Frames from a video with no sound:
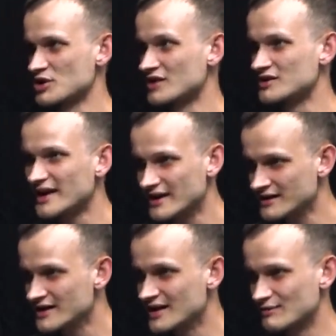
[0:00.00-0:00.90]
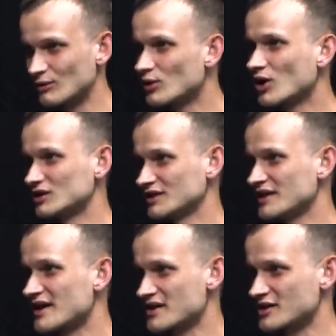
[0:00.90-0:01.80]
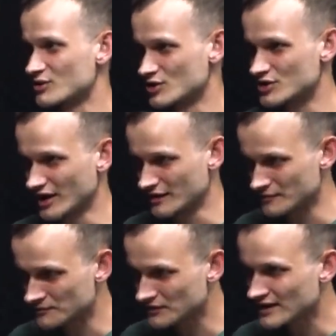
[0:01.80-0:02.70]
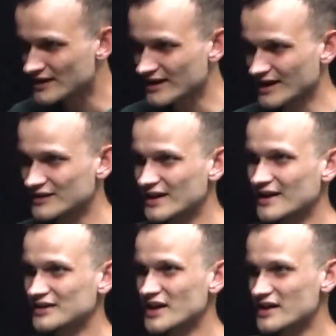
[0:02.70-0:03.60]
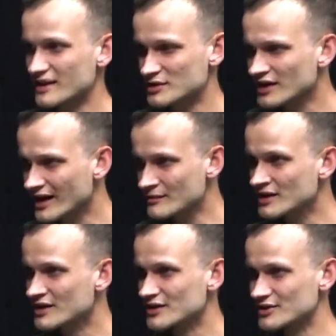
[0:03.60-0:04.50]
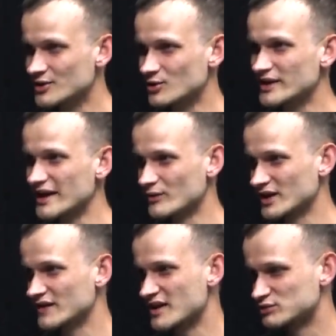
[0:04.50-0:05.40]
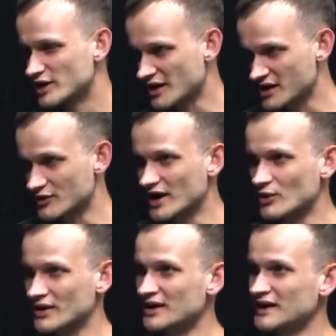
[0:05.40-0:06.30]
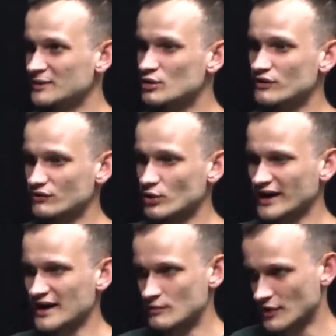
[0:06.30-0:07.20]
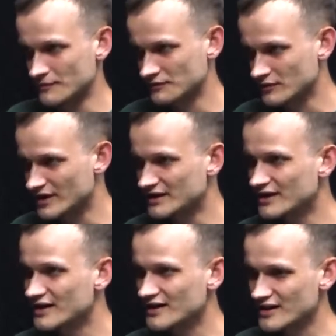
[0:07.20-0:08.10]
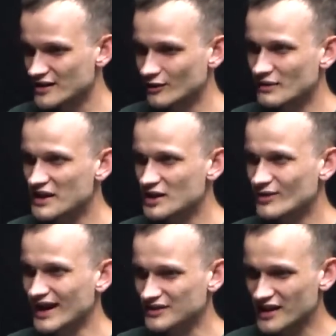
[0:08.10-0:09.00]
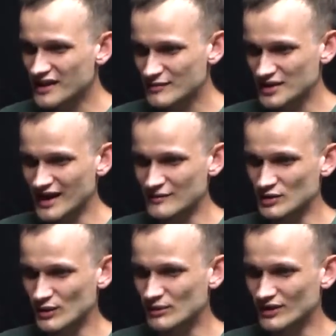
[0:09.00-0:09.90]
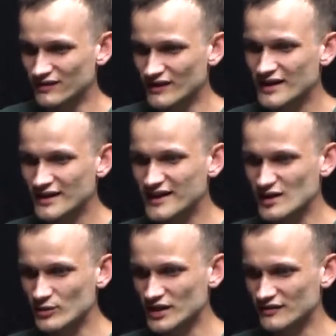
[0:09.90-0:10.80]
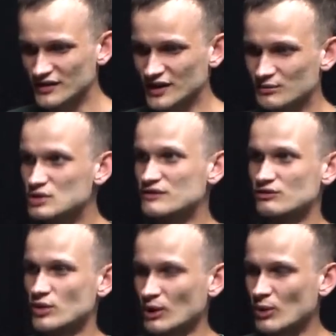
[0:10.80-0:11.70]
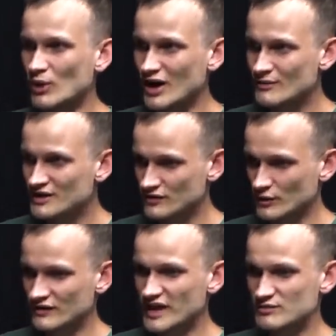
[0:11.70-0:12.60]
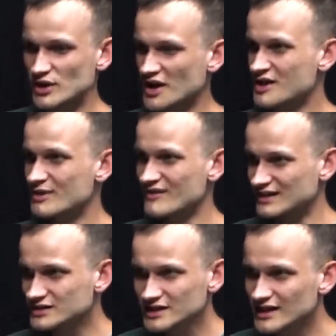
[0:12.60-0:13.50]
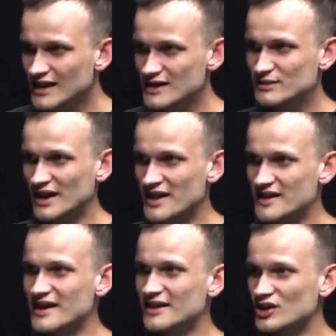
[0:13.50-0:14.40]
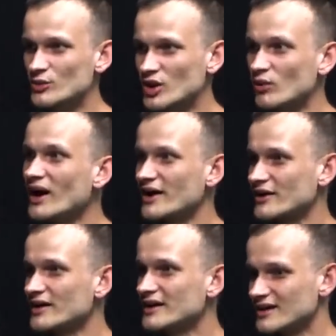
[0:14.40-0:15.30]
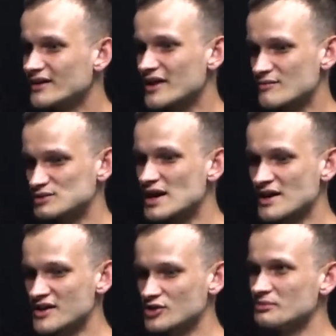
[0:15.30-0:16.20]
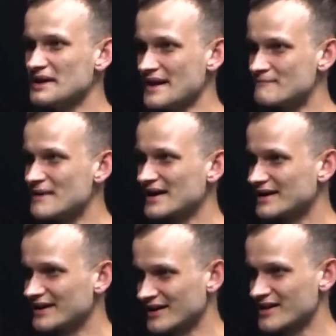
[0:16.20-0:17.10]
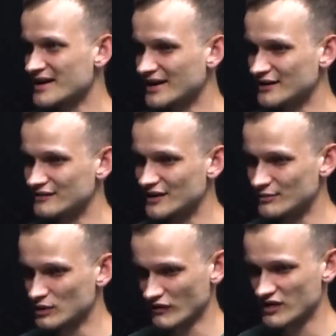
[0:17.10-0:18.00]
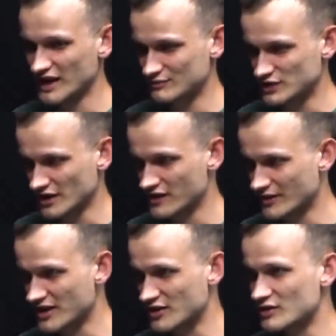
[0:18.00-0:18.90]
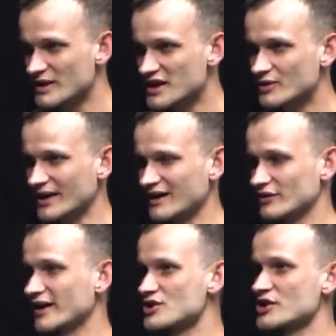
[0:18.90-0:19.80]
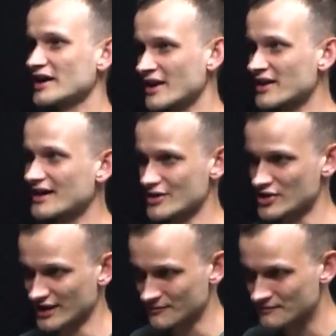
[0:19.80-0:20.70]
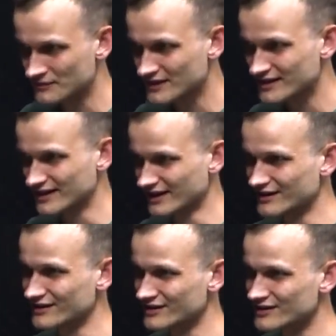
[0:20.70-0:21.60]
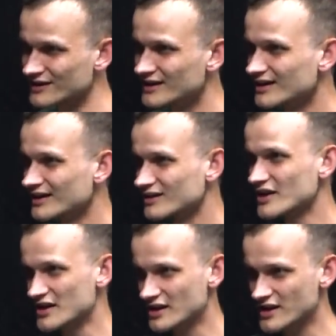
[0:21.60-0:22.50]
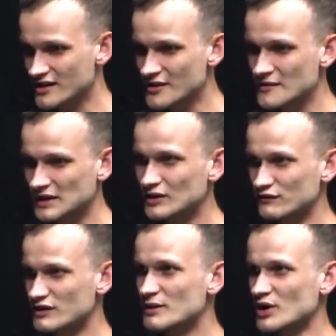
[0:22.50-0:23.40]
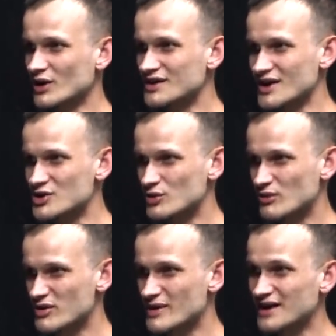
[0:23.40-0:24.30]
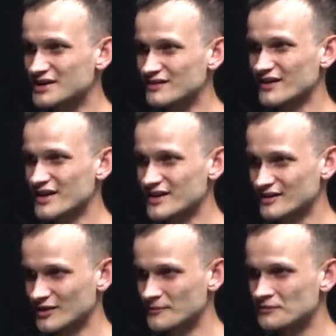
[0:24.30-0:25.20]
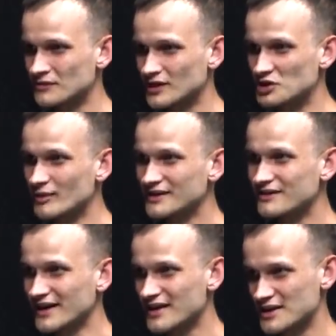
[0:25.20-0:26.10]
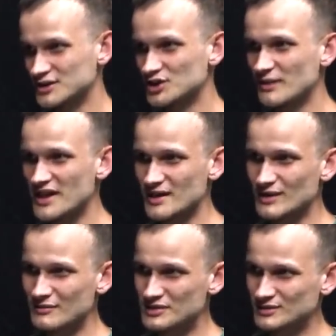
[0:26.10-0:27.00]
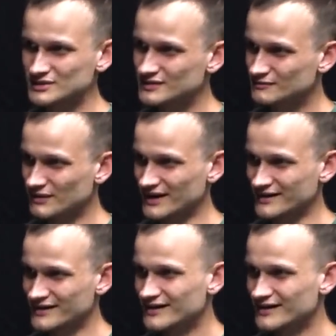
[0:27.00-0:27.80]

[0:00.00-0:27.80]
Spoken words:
chain today, but we'll call it the execution chain. And then at the same time, to create one of these blocks, you're not going to need proof of work anymore, right? So basically, at the same time, you would both get rid of the proof of work requirements for one of these blocks to be valid, but instead you require these blocks to be embedded inside of the proof of stake blocks, right? So you basically have like a chain inside a chain. And this is, from an architecture perspective, it's, you might think it's a little bit suboptimal, but